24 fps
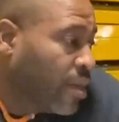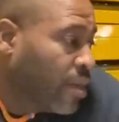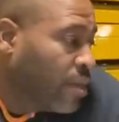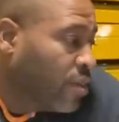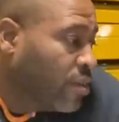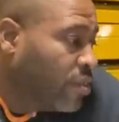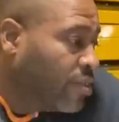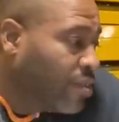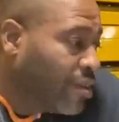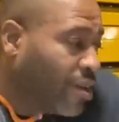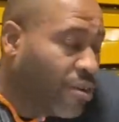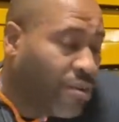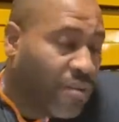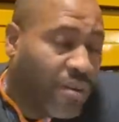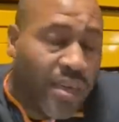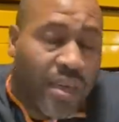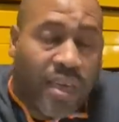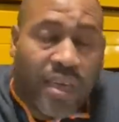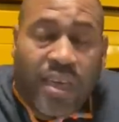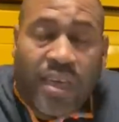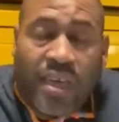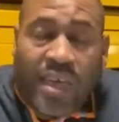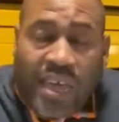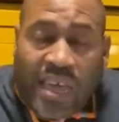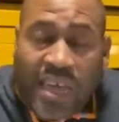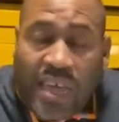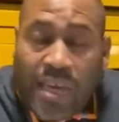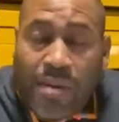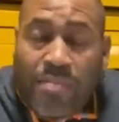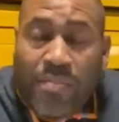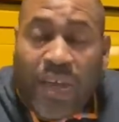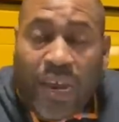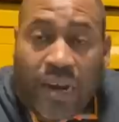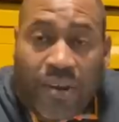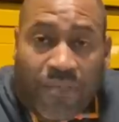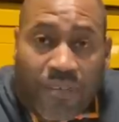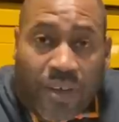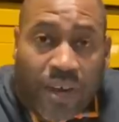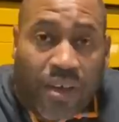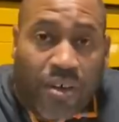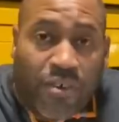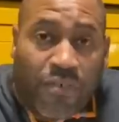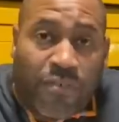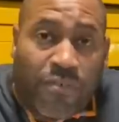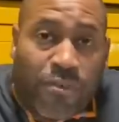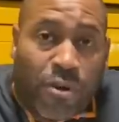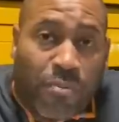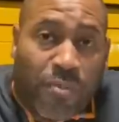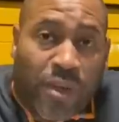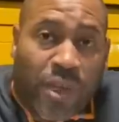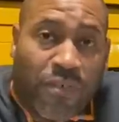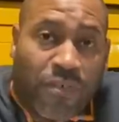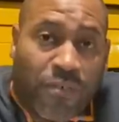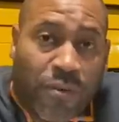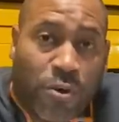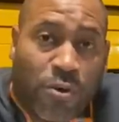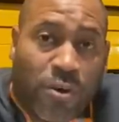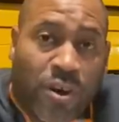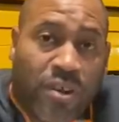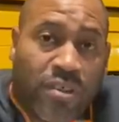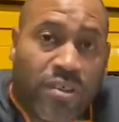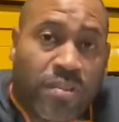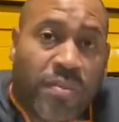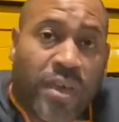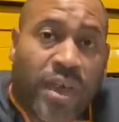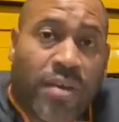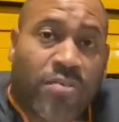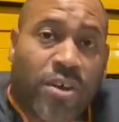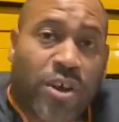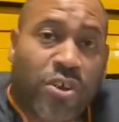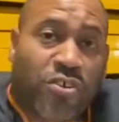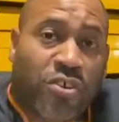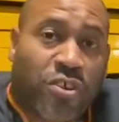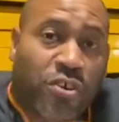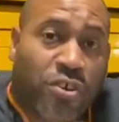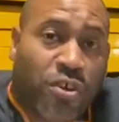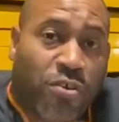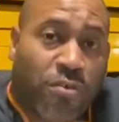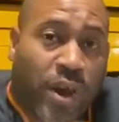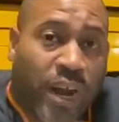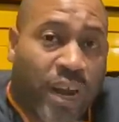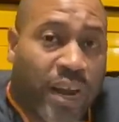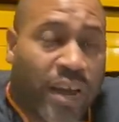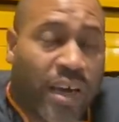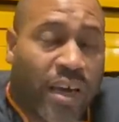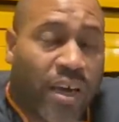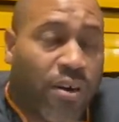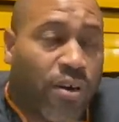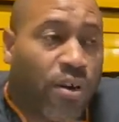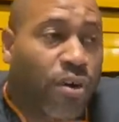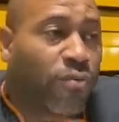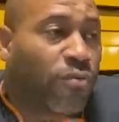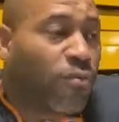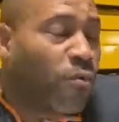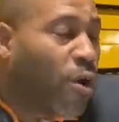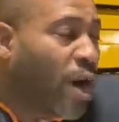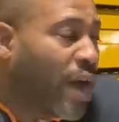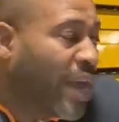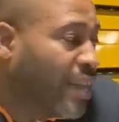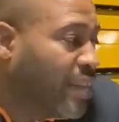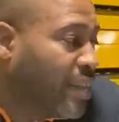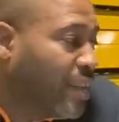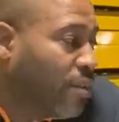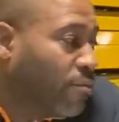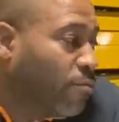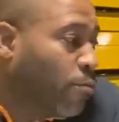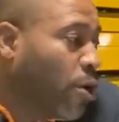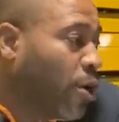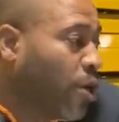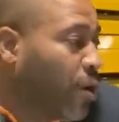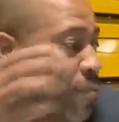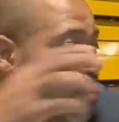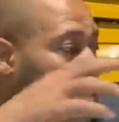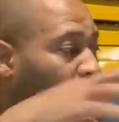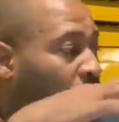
So he made a video for me and forwarded it to me. I'm going to show you right now of why it didn't work.